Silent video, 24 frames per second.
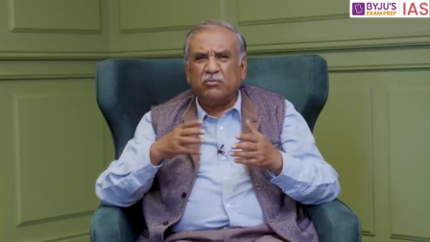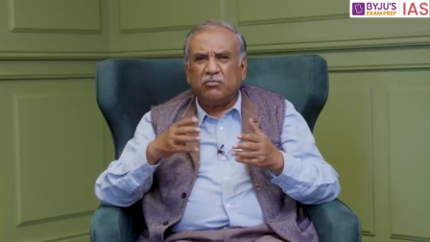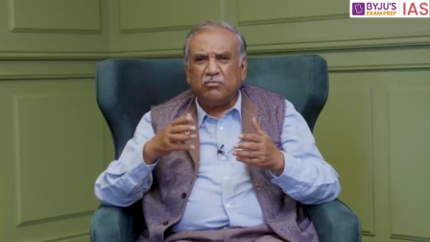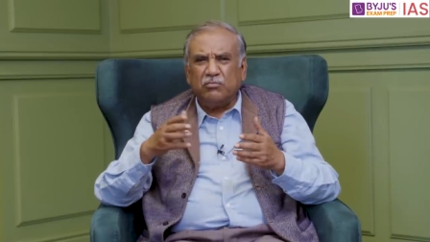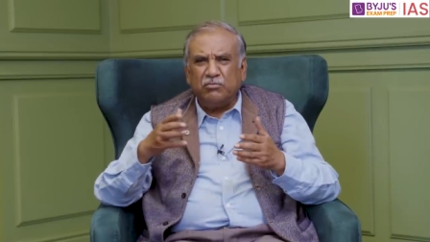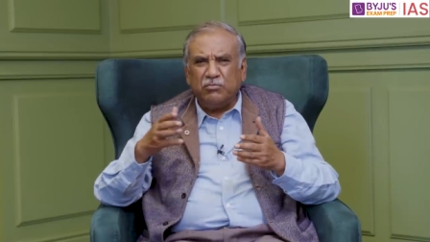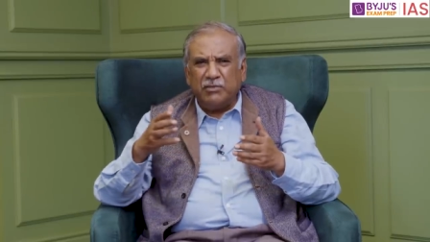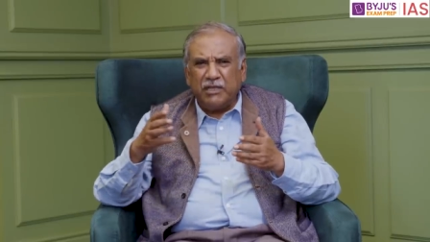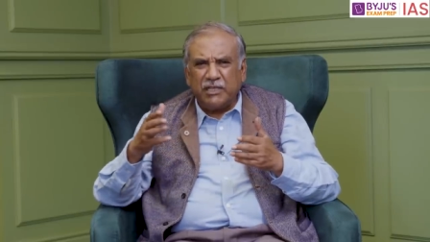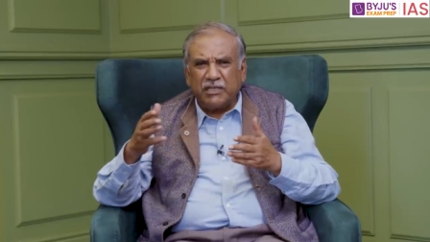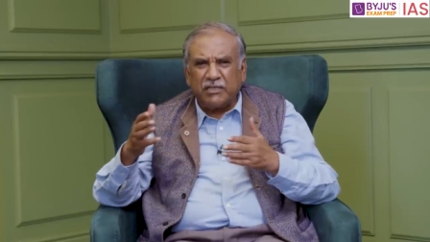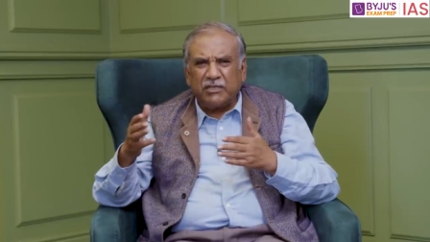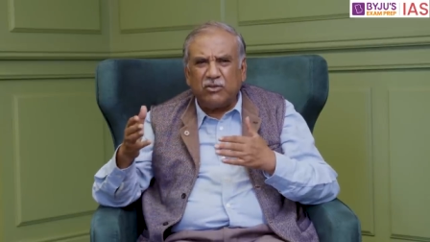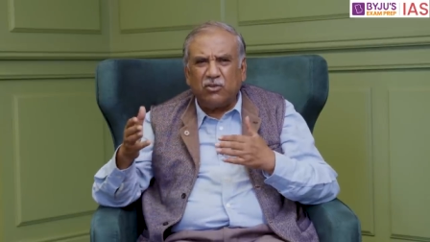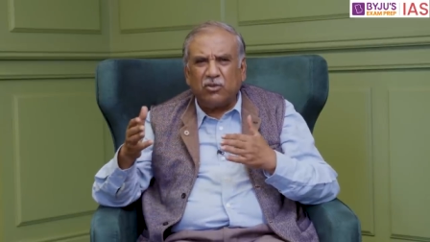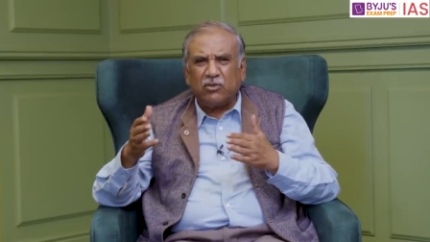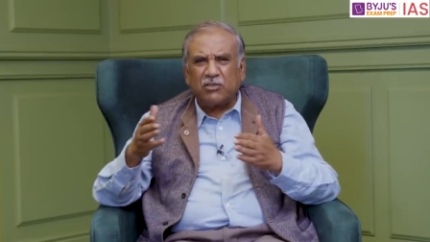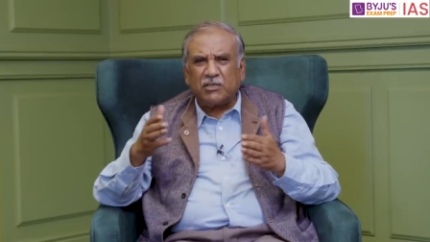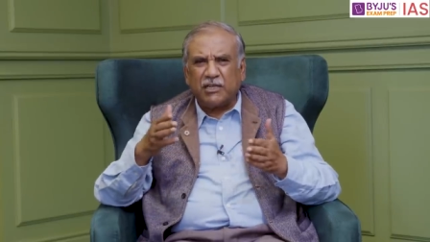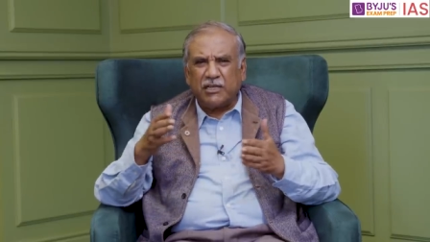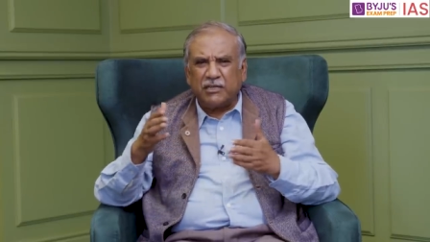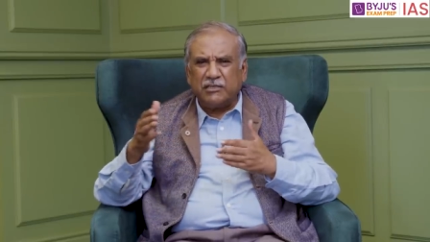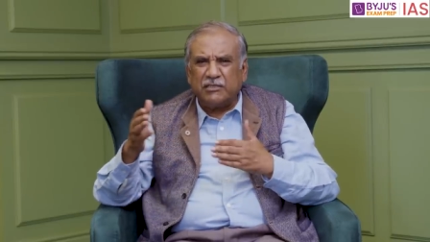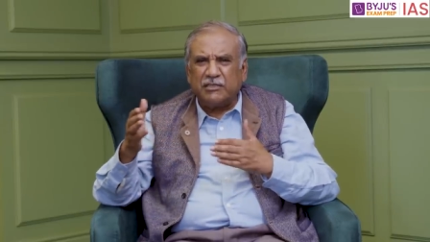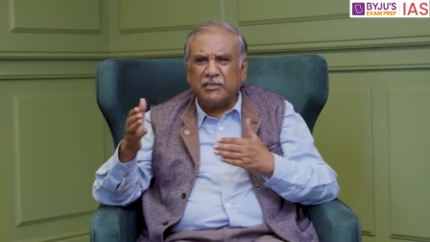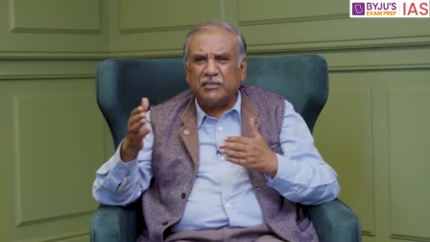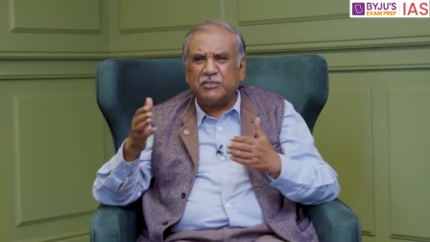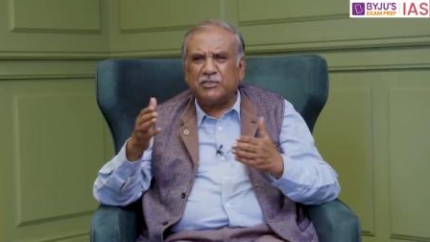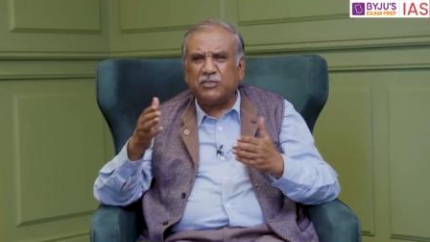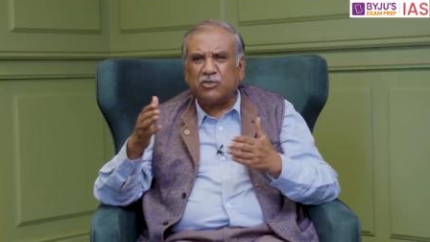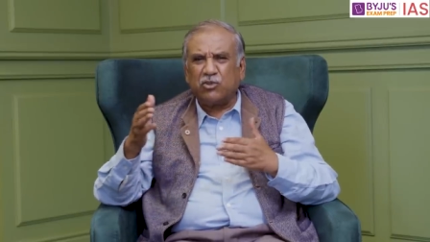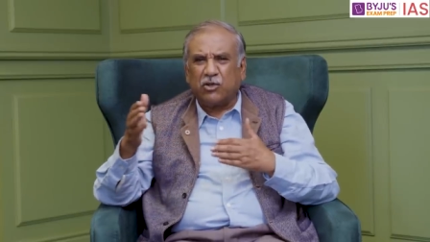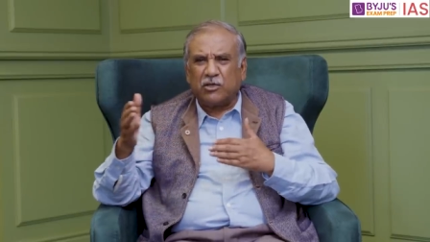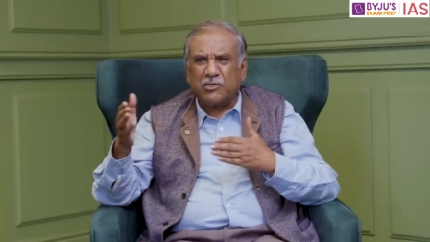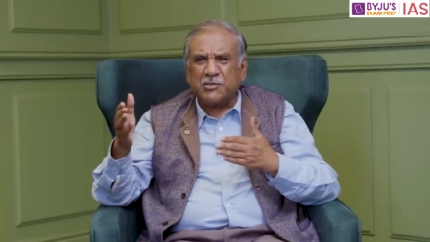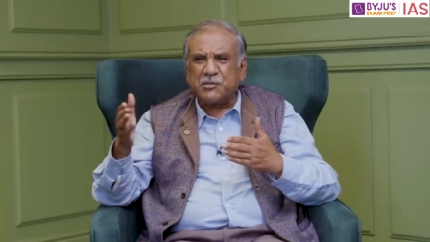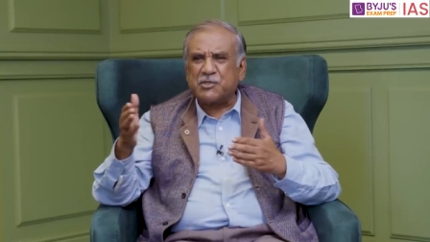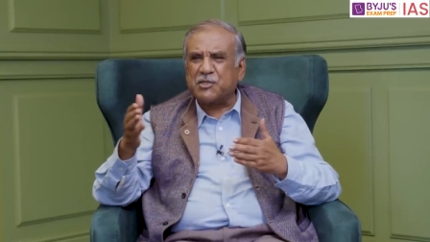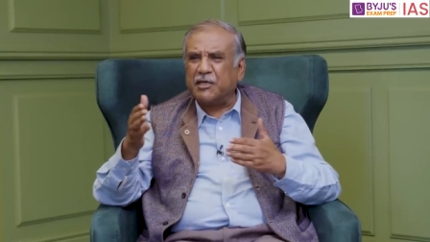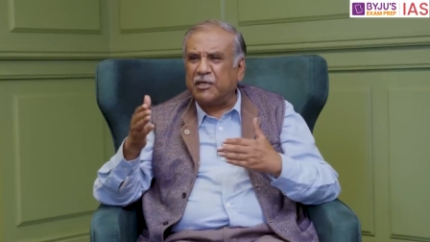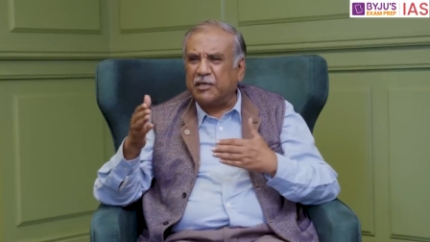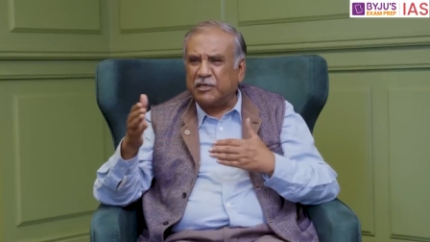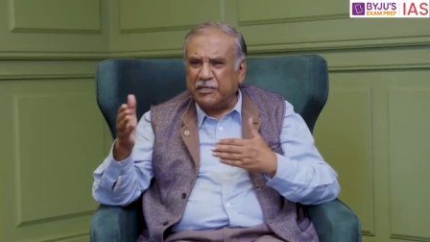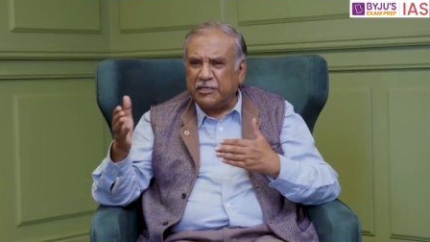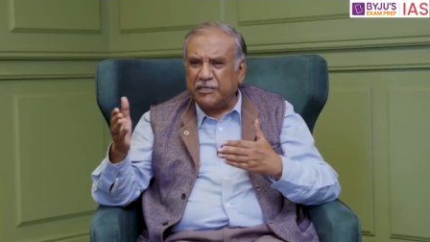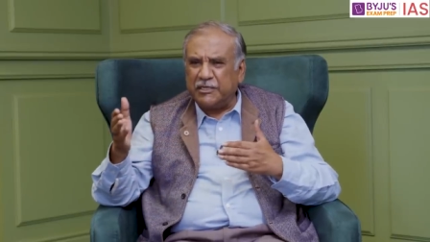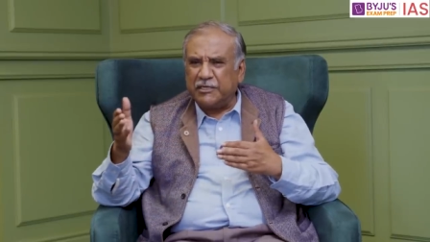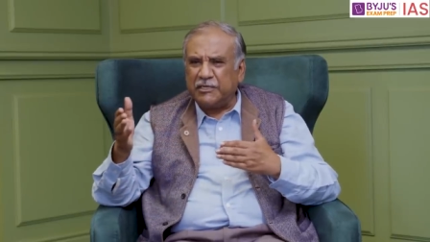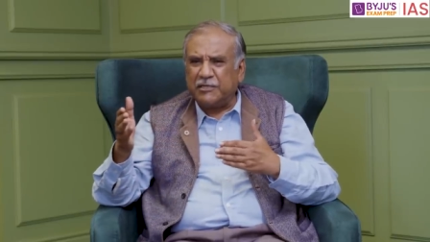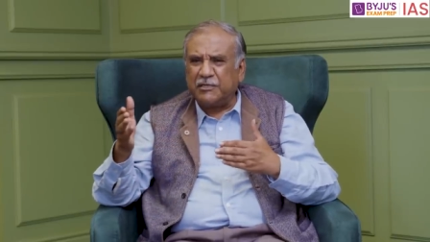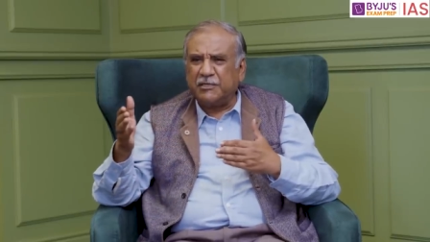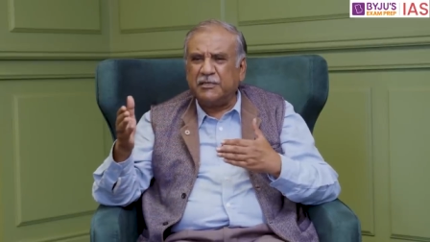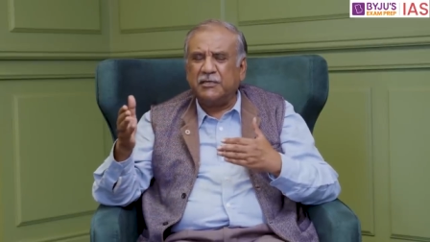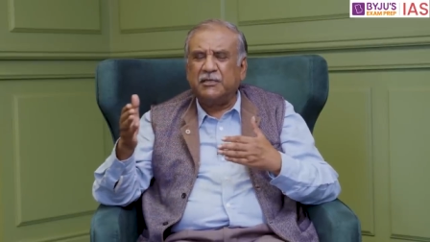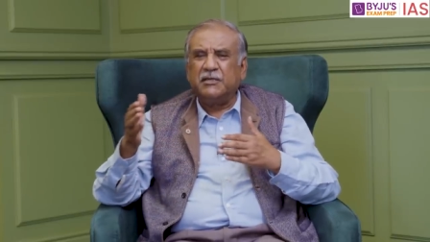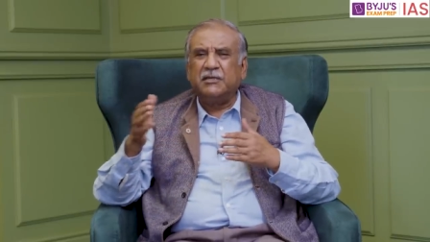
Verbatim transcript: make your career choice early,